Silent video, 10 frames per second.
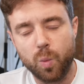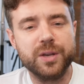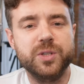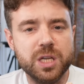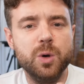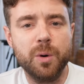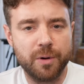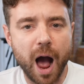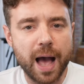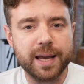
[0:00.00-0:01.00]
Whilst to you
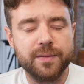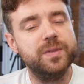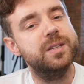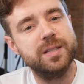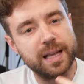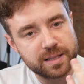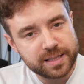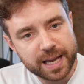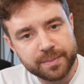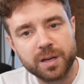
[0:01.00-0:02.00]
or I, this is
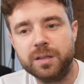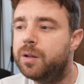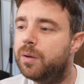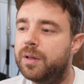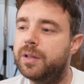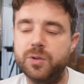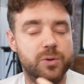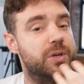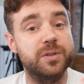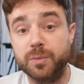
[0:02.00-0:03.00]
entertainment, and it's
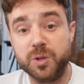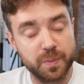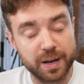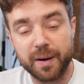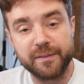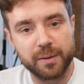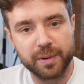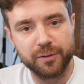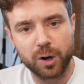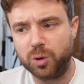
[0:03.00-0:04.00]
also something that's been in my
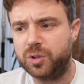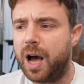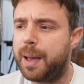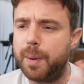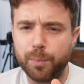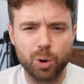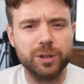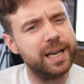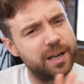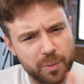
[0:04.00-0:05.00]
family for a long time, but
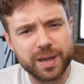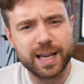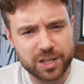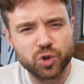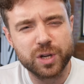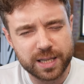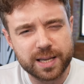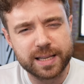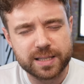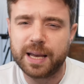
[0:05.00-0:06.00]
broadly, you know, we get treated
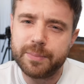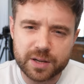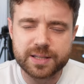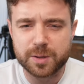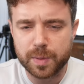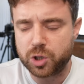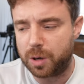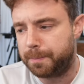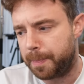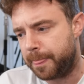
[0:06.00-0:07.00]
as entertainment because that's my job.